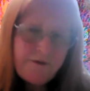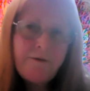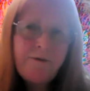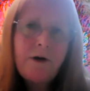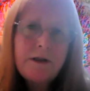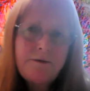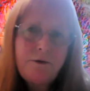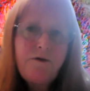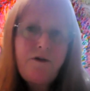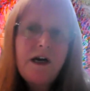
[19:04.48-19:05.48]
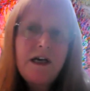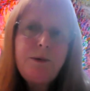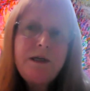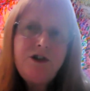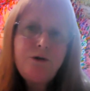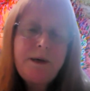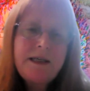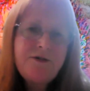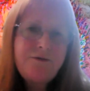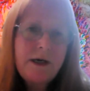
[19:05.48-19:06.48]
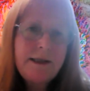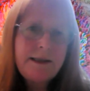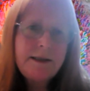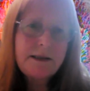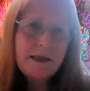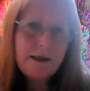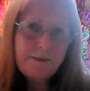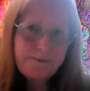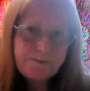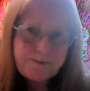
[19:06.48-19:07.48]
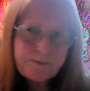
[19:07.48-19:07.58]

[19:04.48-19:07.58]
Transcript: to, first of all, find when is your best writing time.